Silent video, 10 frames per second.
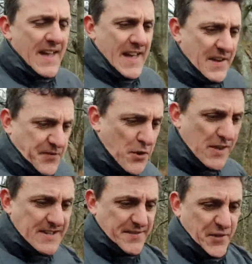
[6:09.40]
a few
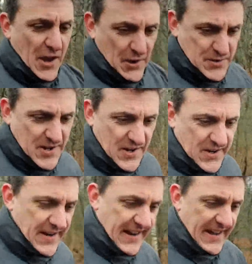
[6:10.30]
years ago,
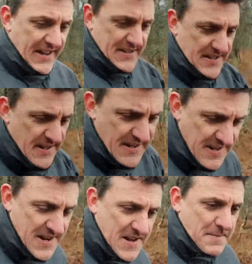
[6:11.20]
I
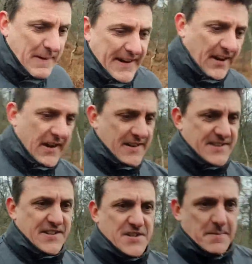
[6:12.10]
made a
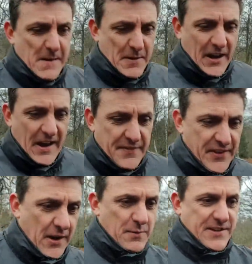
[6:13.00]
decision about my life that
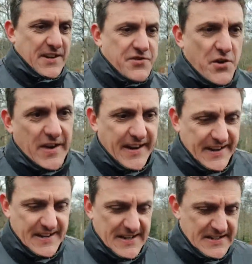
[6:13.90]
I was going to try
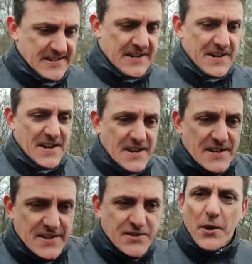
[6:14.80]
and
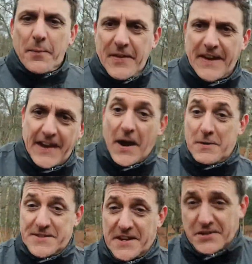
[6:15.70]
stop thinking I
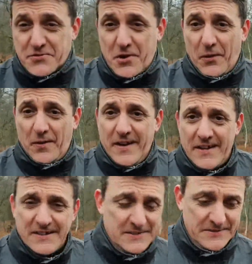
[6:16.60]
was in control.
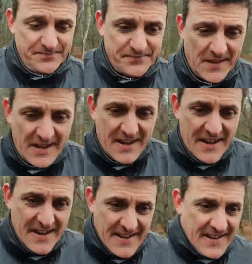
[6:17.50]

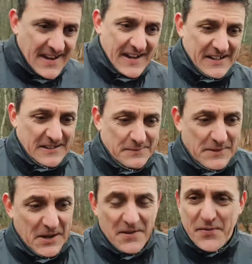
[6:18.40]

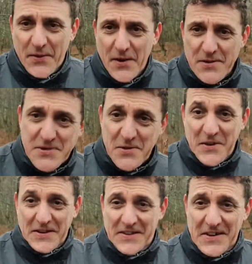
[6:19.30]
For those who
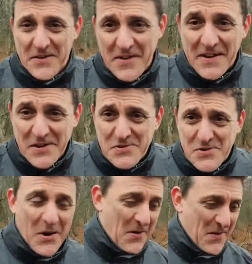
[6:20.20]
think that you're in
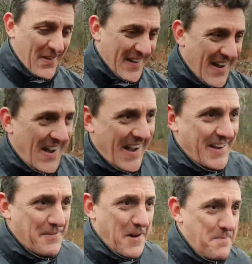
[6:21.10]
control, I
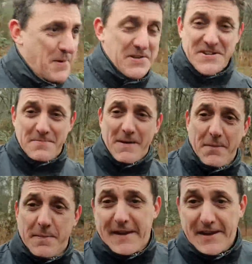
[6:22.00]
don't want to burst your bubble,
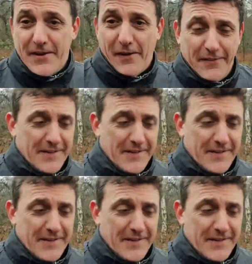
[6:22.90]
but you're not.